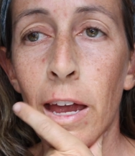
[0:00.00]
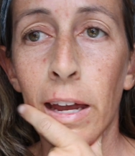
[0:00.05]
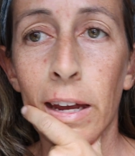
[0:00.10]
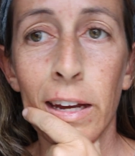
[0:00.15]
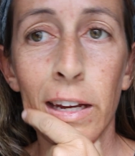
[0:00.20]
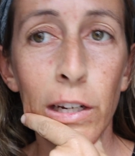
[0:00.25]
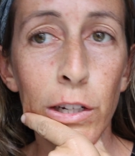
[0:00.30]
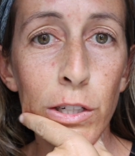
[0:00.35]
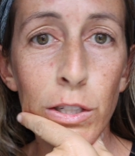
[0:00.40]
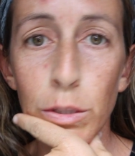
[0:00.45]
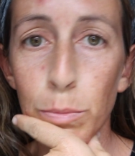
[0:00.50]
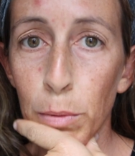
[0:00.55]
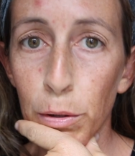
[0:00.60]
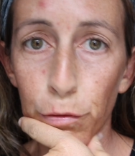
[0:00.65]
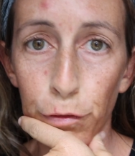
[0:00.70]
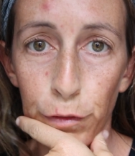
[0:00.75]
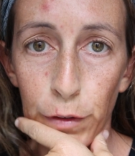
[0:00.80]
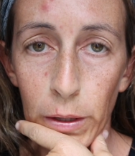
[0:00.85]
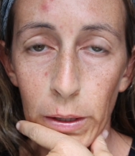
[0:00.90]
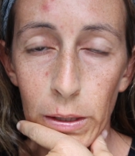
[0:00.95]
Here's
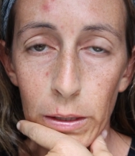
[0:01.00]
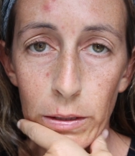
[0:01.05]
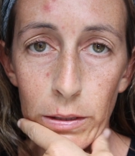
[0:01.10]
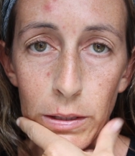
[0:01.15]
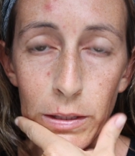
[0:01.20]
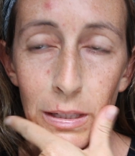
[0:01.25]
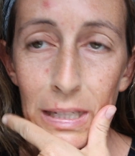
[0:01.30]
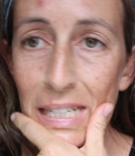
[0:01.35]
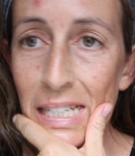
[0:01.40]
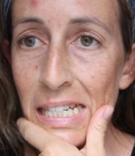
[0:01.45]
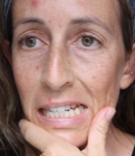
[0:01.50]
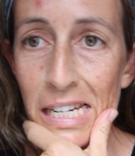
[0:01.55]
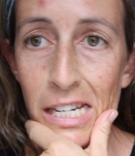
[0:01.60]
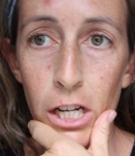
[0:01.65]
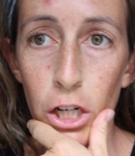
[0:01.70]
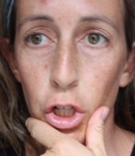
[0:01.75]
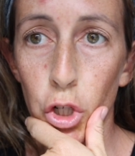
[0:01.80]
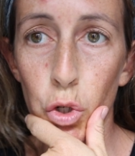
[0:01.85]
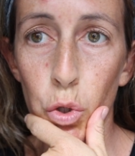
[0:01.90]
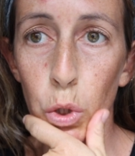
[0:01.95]
my face in
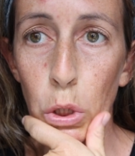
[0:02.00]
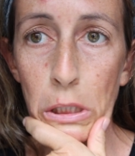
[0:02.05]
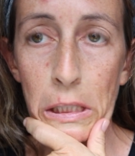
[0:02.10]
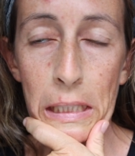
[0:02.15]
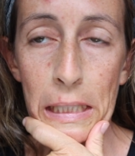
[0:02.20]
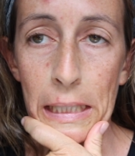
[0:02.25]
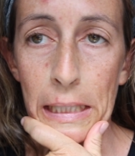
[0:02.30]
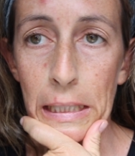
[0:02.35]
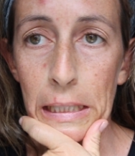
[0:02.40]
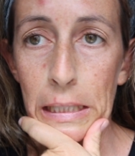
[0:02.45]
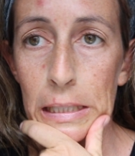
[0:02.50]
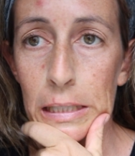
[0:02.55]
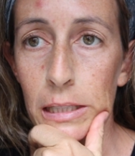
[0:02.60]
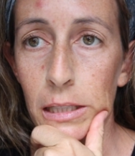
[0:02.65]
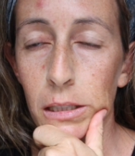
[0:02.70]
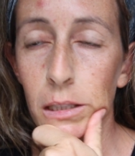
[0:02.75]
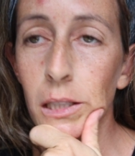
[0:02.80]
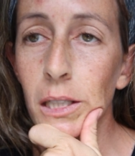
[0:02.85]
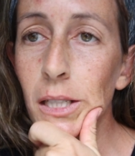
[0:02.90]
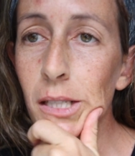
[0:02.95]
natural
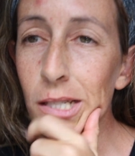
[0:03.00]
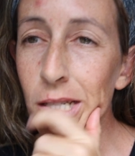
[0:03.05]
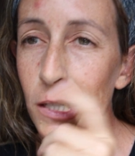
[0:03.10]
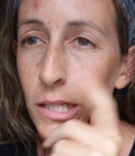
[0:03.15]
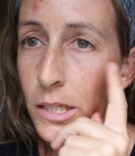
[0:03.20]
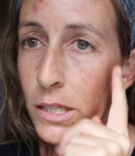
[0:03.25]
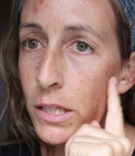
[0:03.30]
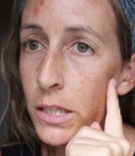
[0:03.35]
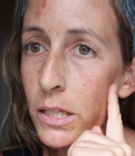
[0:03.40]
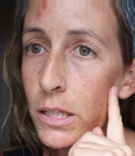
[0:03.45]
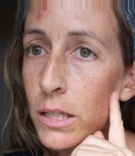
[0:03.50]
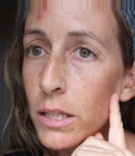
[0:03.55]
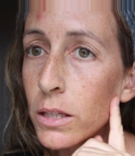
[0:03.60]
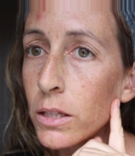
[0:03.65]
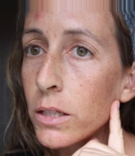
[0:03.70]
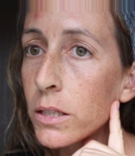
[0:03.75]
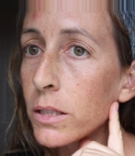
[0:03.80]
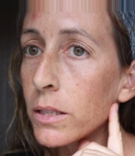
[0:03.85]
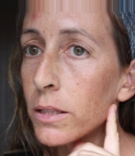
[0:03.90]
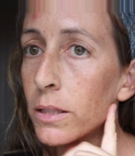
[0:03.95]
lighting. It just
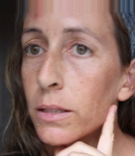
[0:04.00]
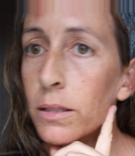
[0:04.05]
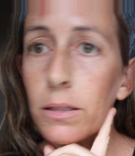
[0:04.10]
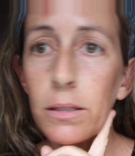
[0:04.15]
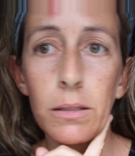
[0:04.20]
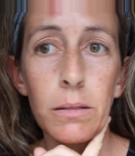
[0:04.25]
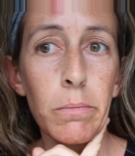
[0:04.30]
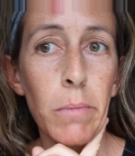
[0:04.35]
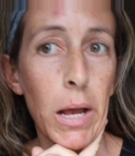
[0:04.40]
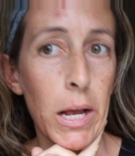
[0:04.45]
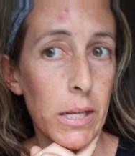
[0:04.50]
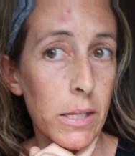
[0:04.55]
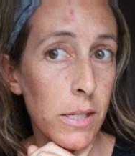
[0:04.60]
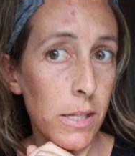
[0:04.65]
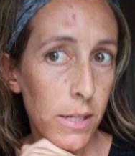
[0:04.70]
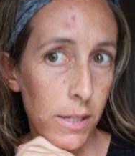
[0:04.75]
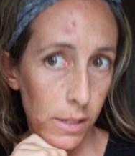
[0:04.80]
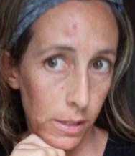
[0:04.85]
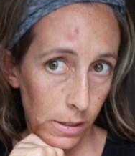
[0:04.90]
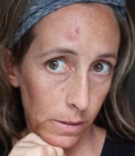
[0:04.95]
looks a
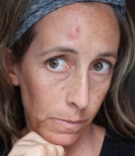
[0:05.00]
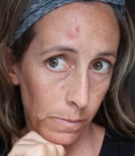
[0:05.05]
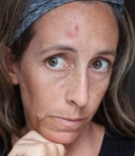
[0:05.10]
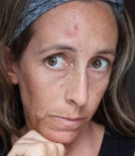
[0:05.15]
mess.